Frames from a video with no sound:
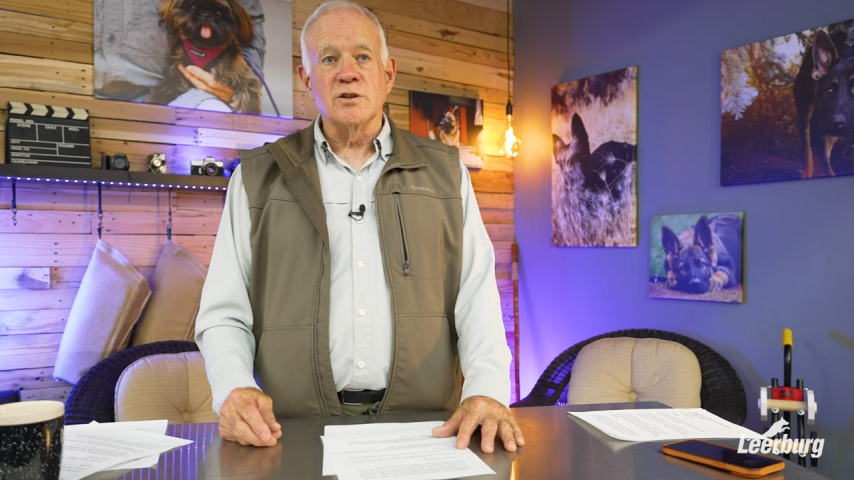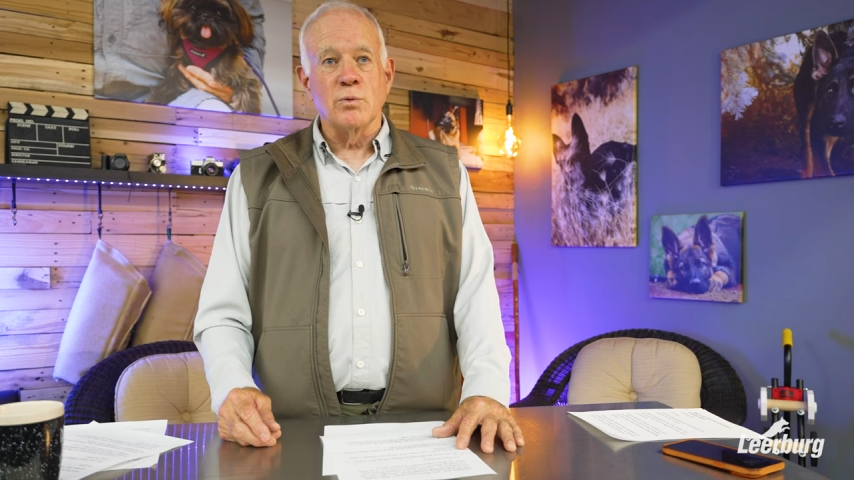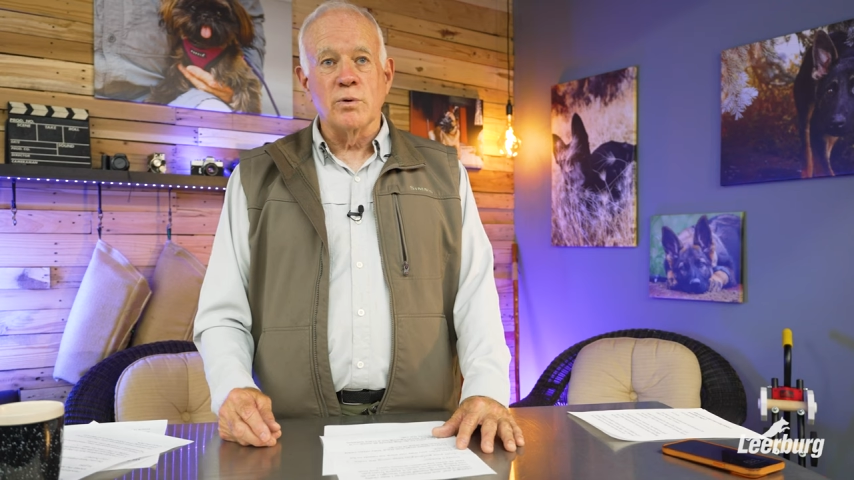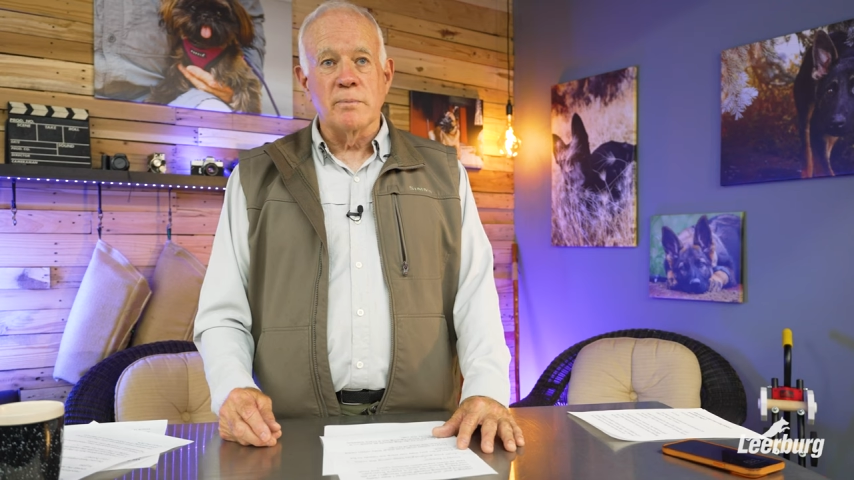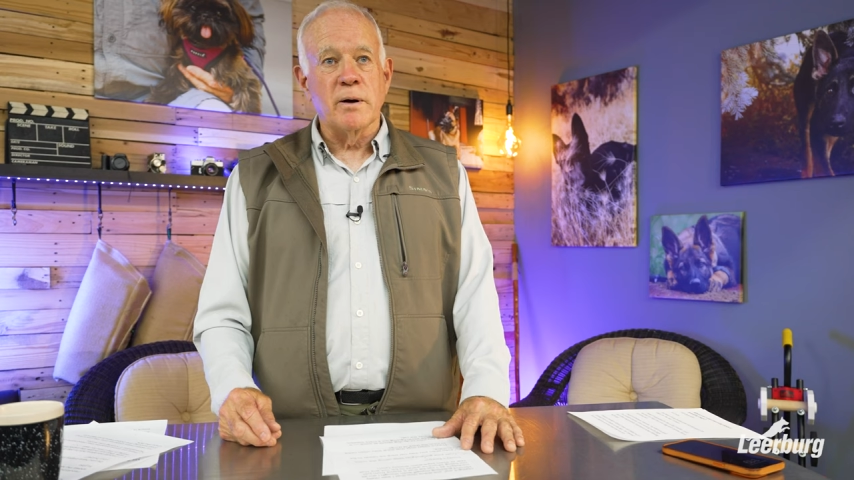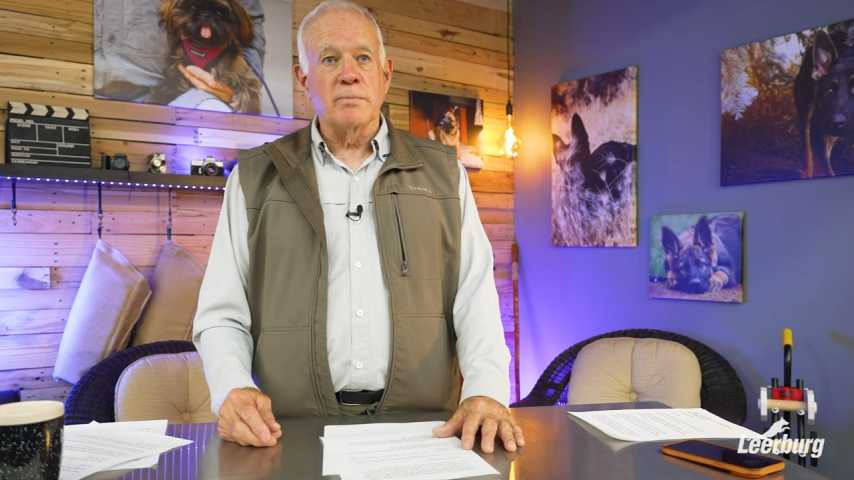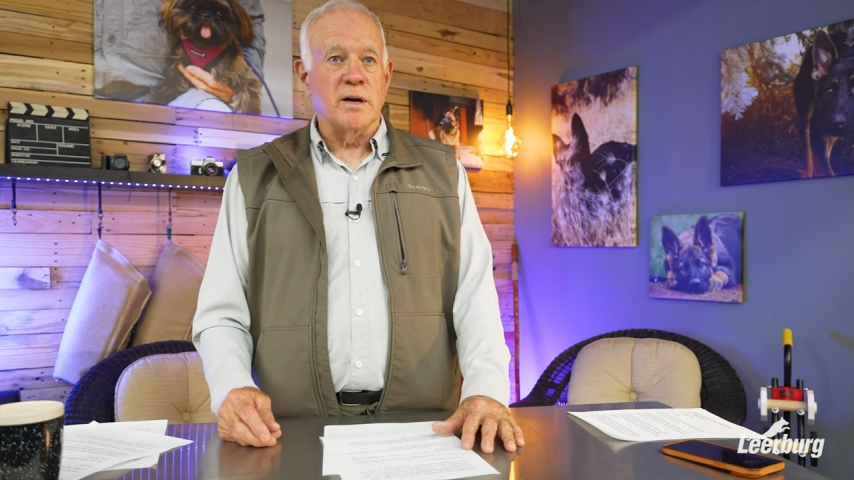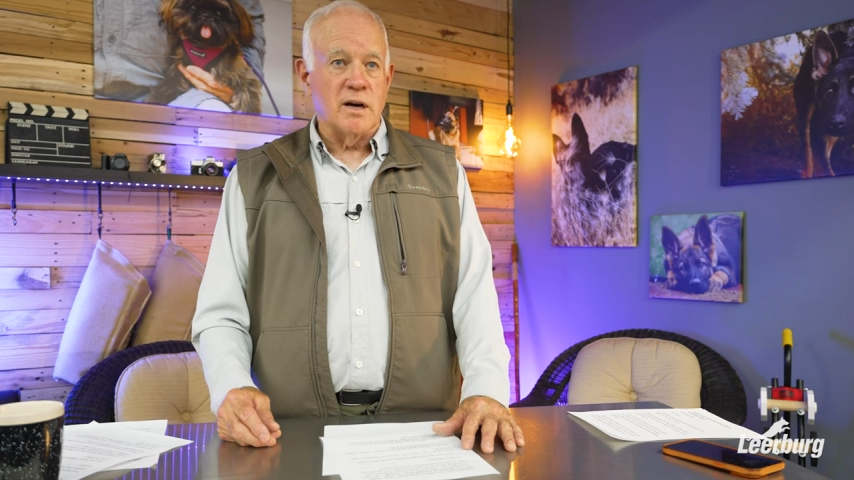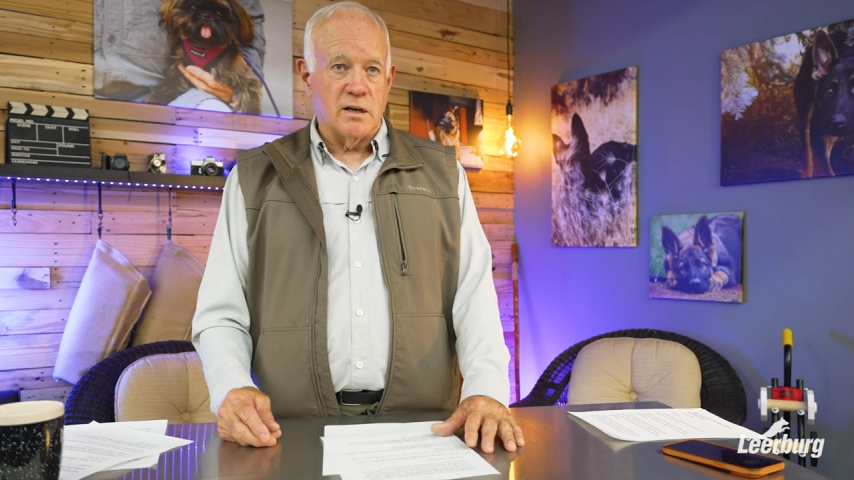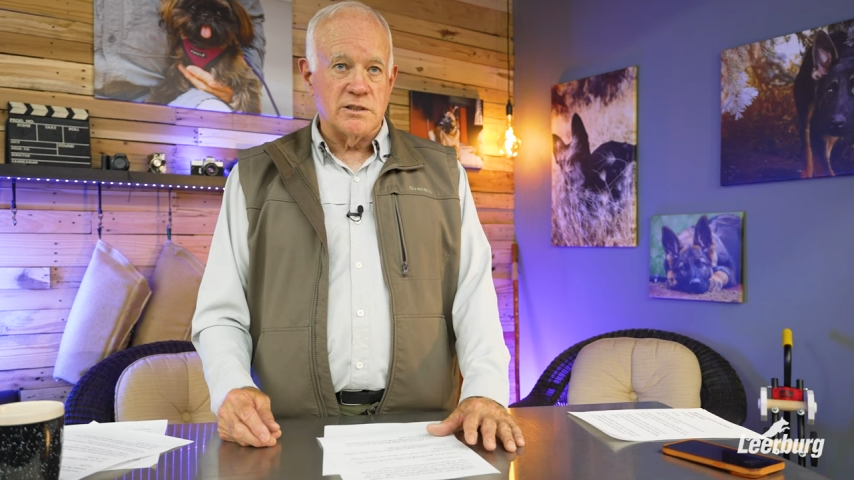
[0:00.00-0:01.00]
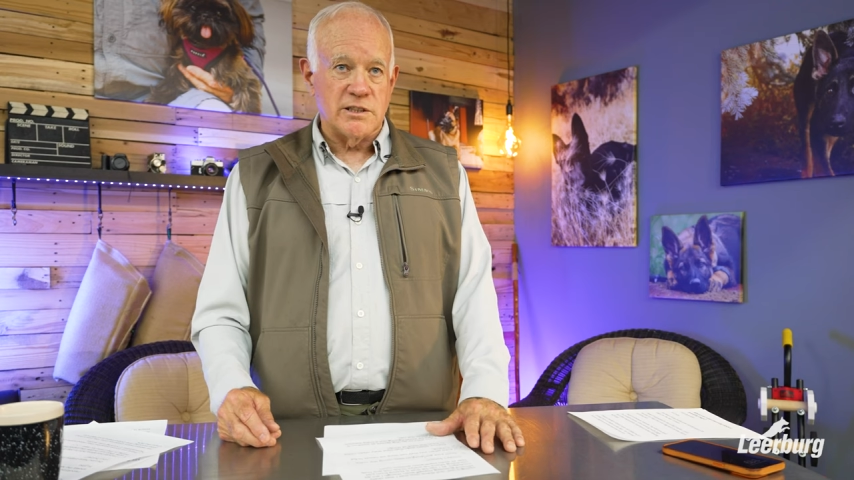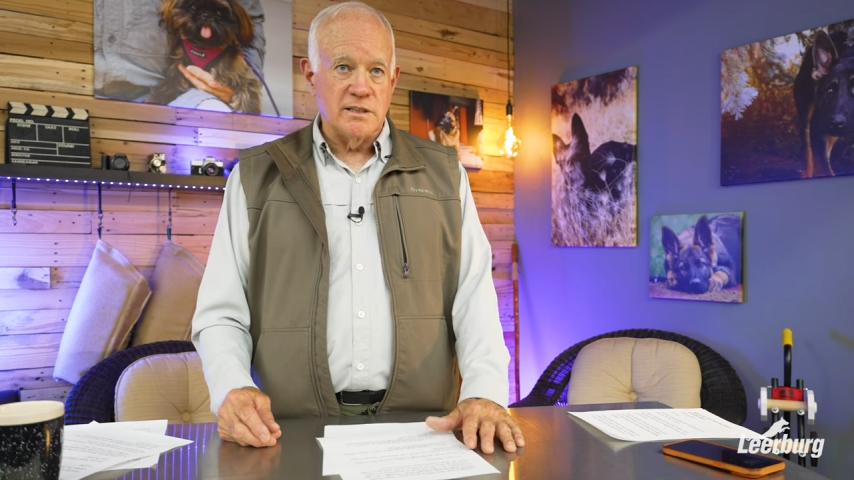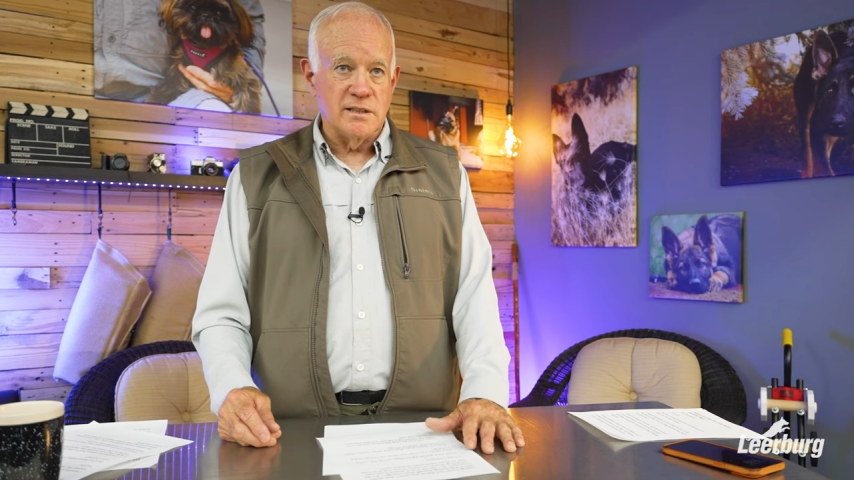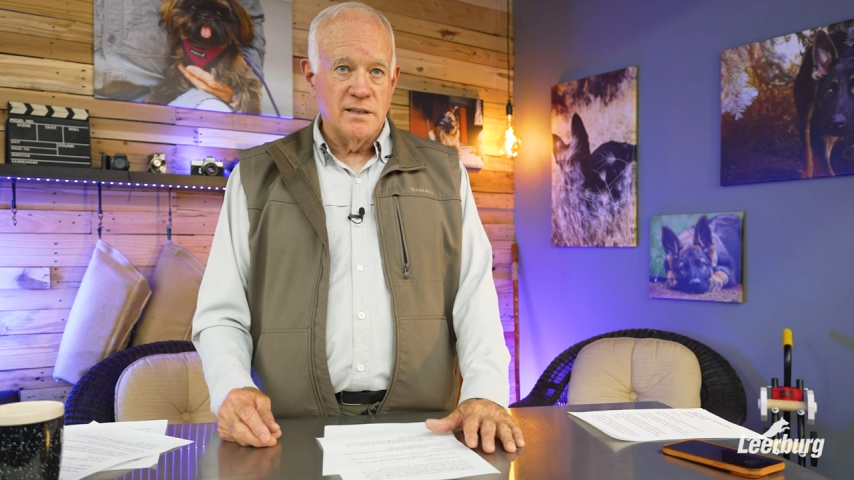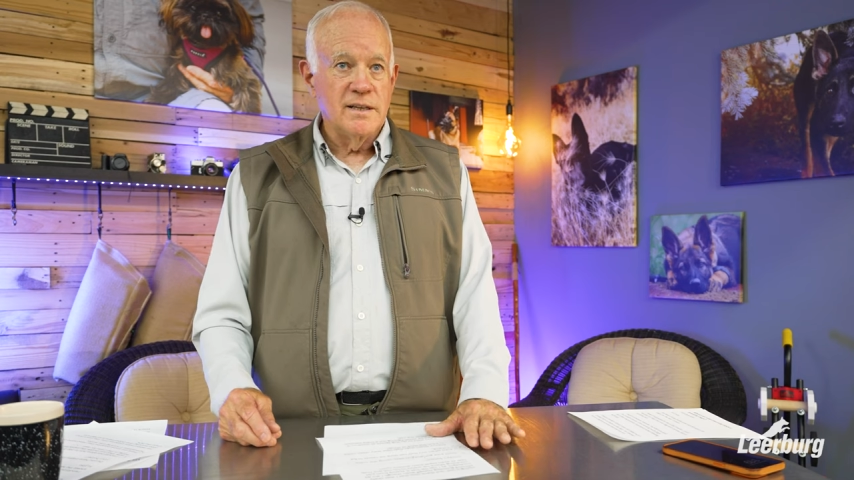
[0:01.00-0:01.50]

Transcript: to rip up a car seat?